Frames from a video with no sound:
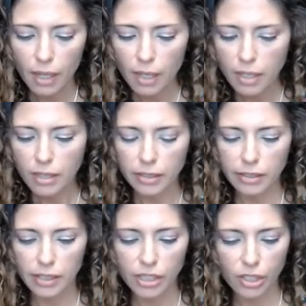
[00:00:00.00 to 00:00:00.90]
So
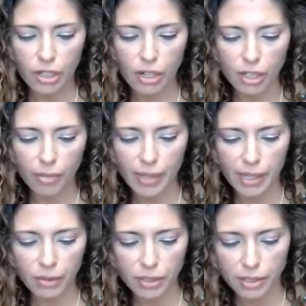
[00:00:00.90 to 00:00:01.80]
let's talk
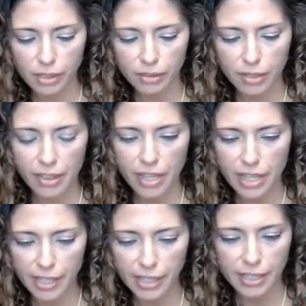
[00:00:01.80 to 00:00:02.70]
about
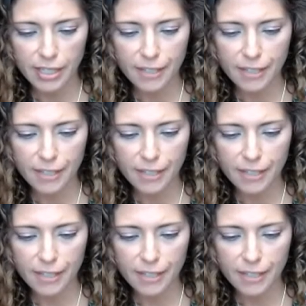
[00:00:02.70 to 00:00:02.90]
these.